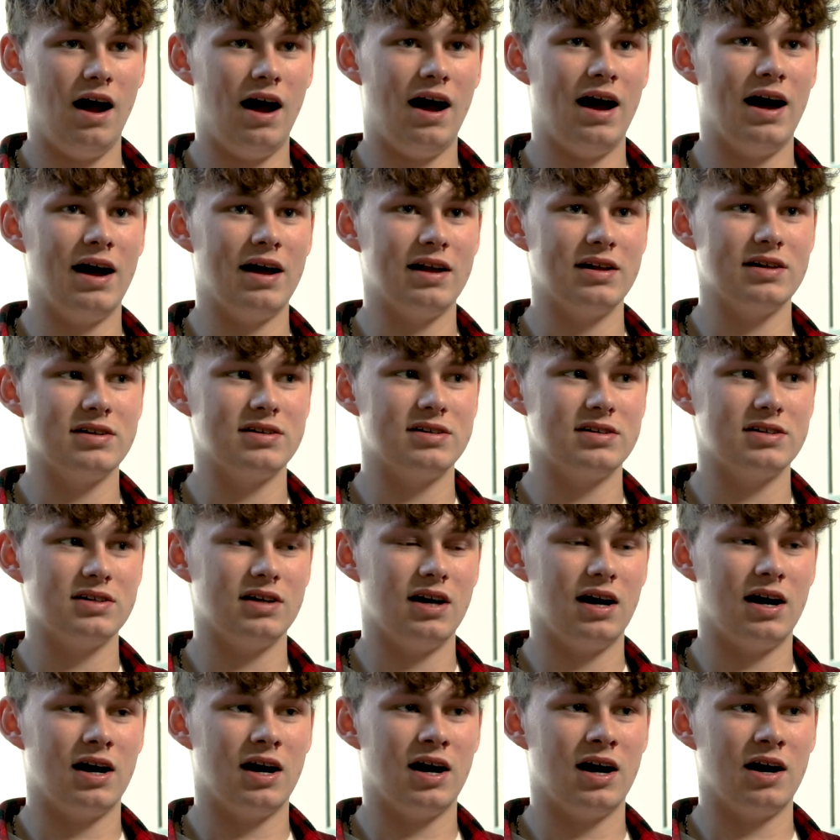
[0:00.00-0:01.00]
And
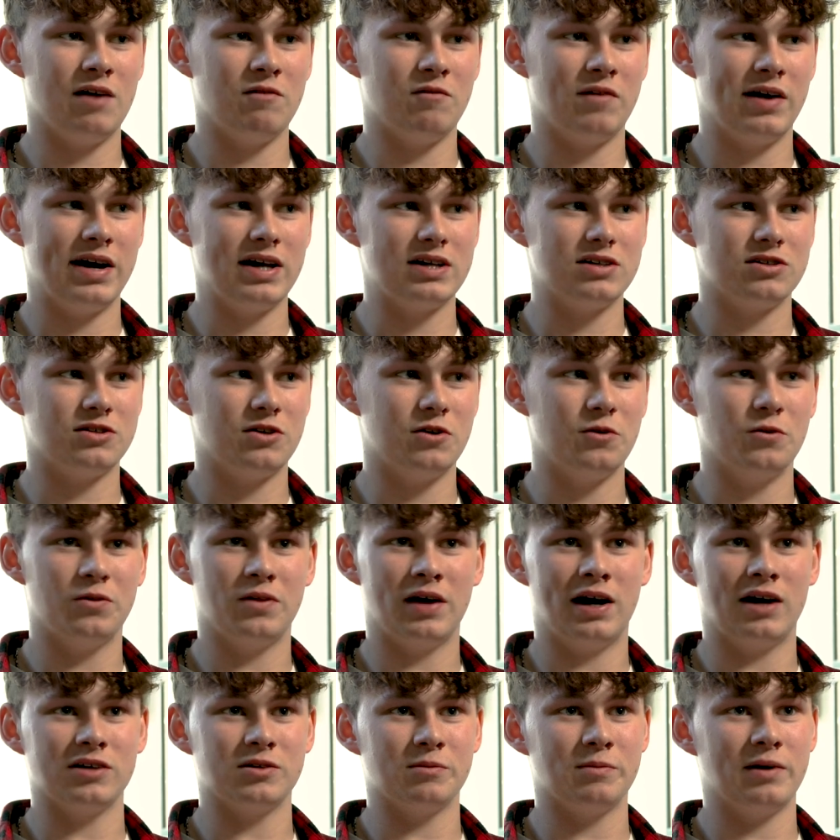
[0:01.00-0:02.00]
I raised
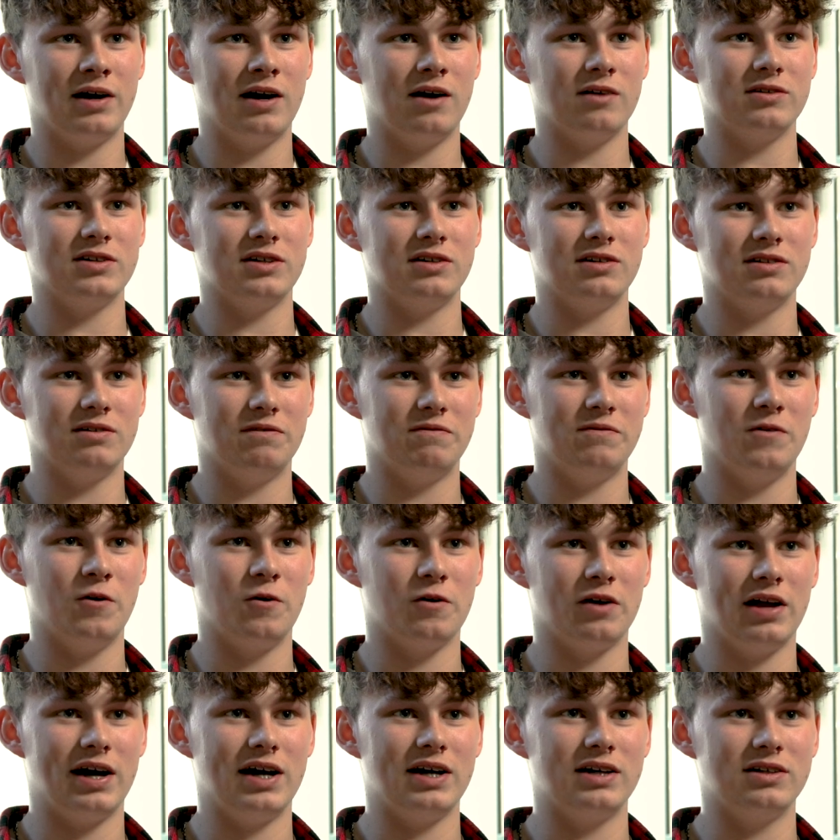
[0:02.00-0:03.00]
£2,000 in
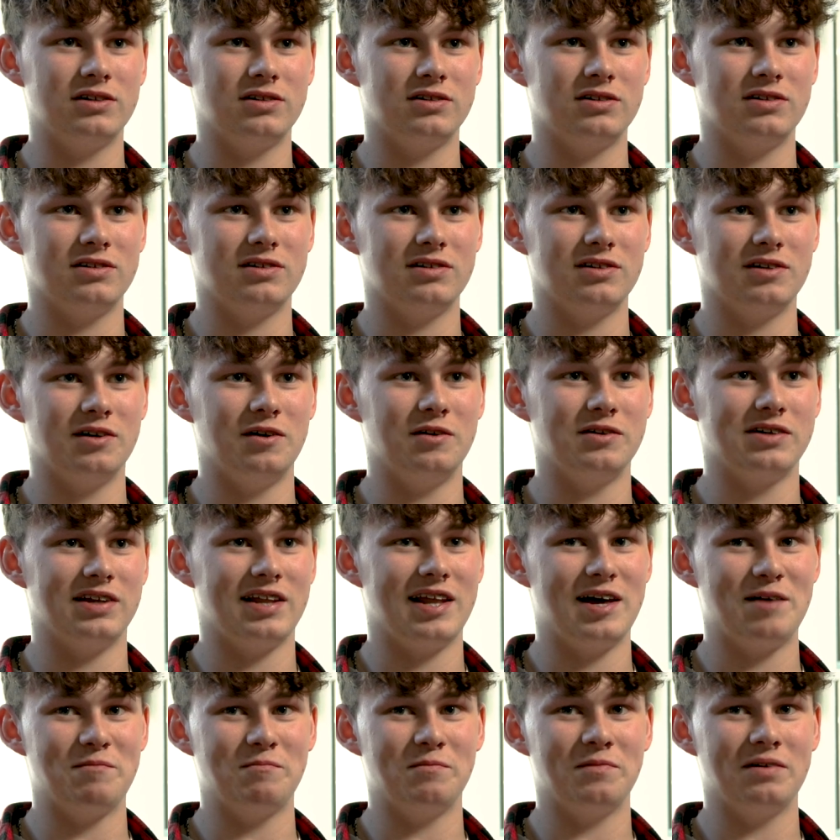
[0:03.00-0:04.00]
4 days using
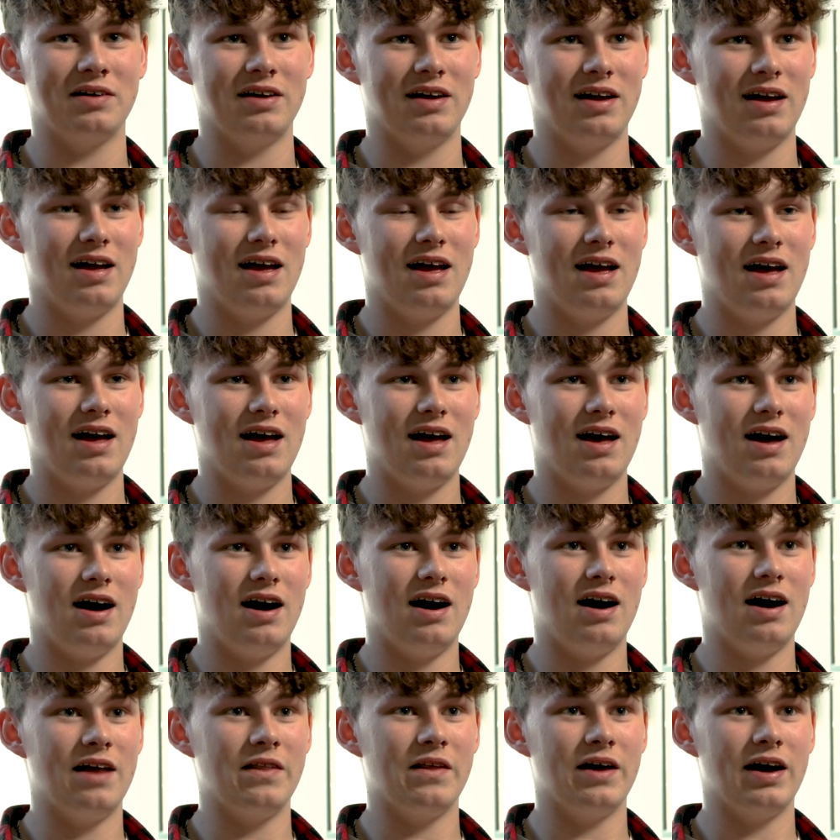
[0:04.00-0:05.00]
them.
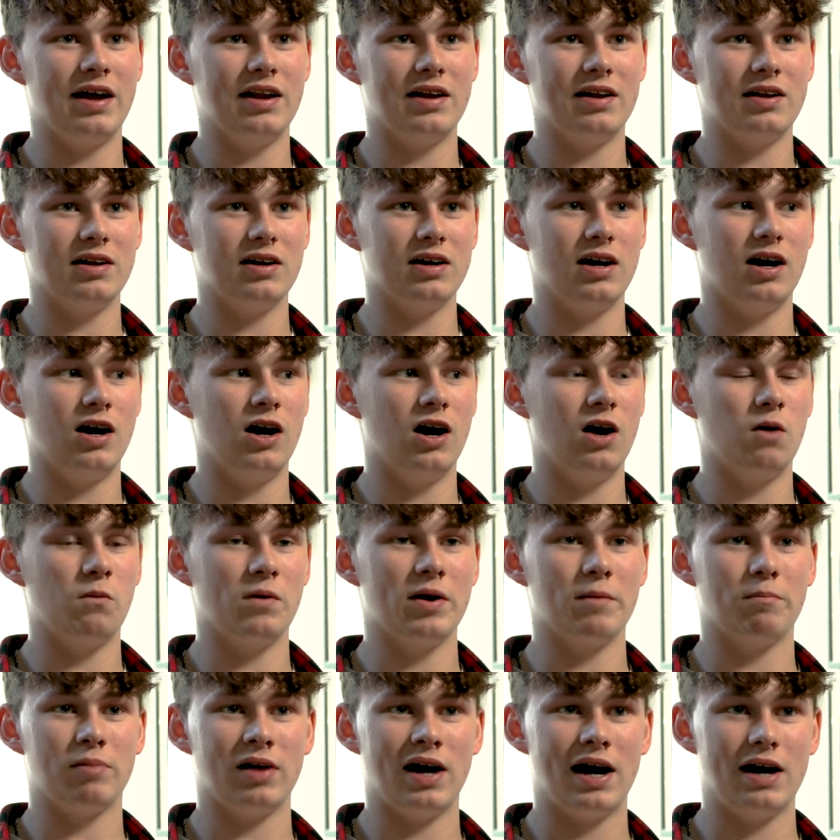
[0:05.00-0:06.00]
And then
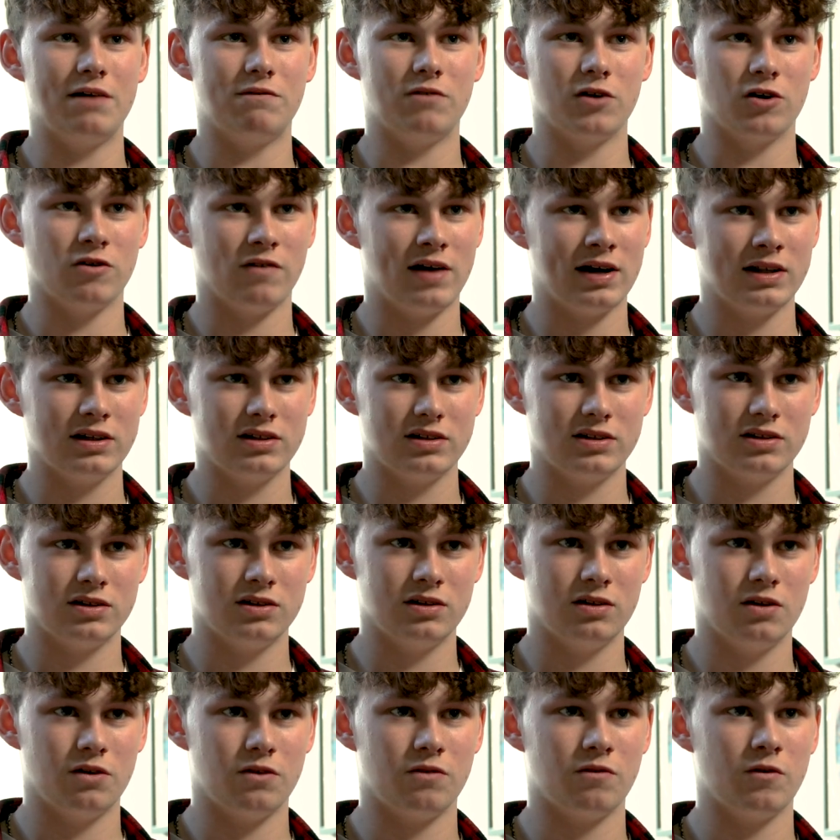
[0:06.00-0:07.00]
we applied for grants
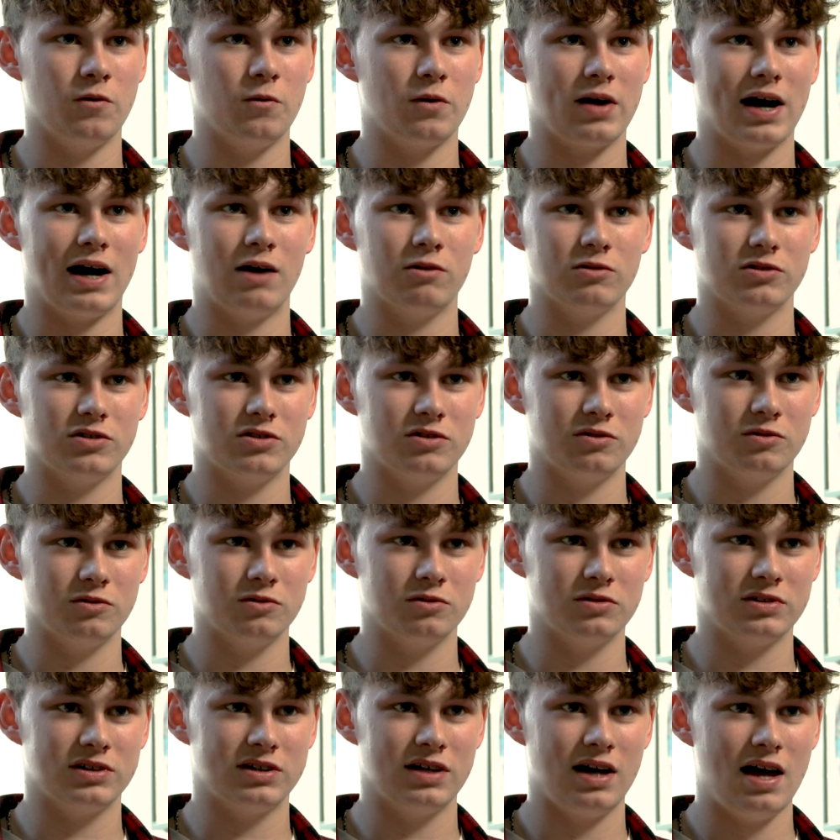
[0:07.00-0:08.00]
through
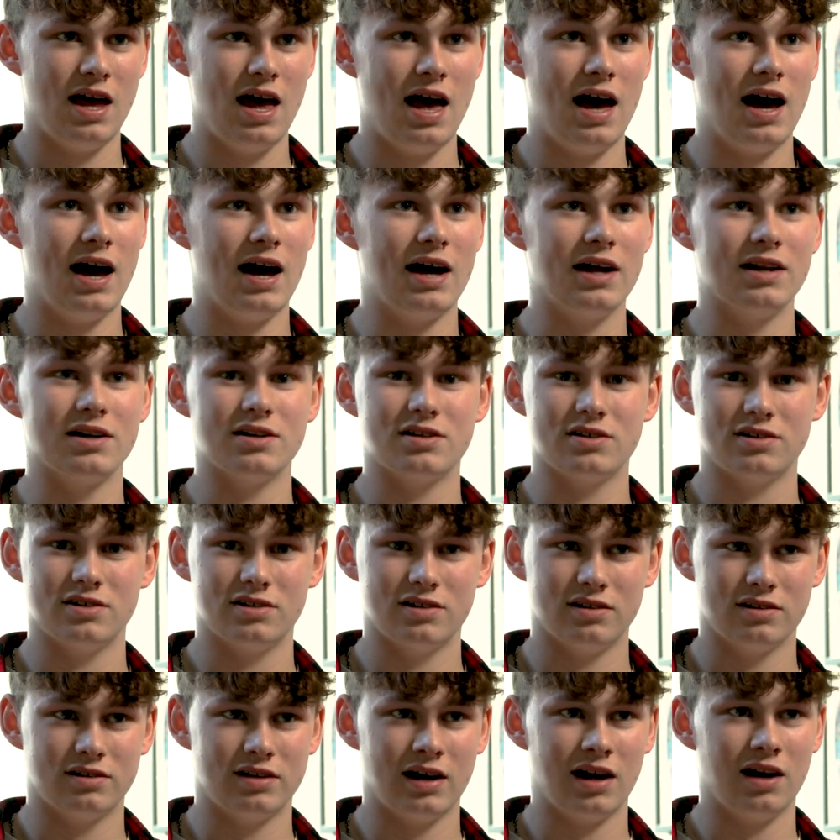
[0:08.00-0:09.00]
councils, and
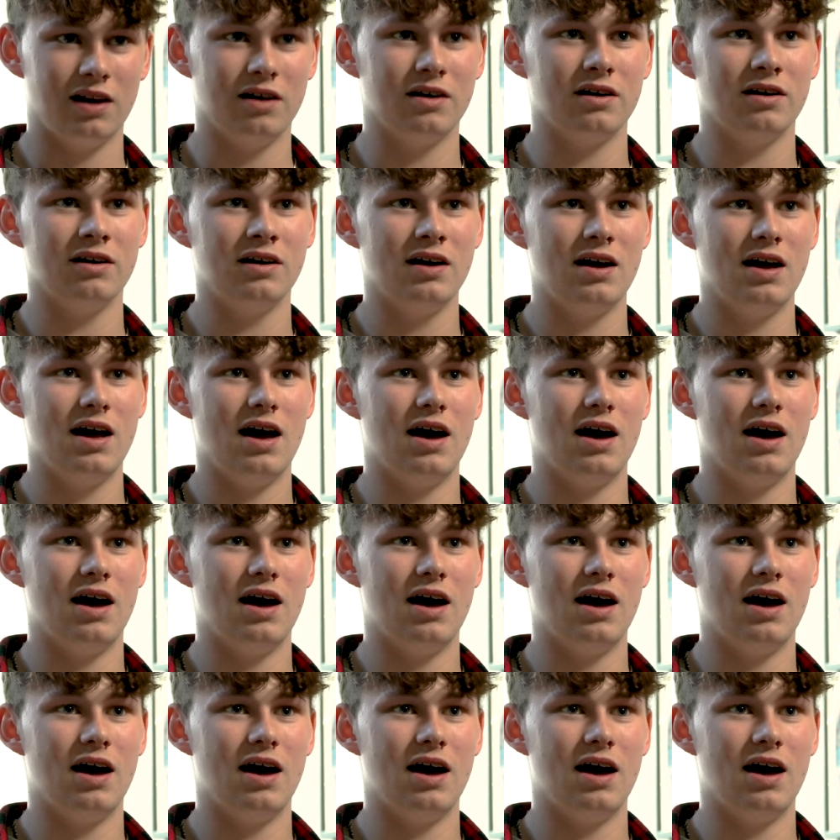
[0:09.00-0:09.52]
Delta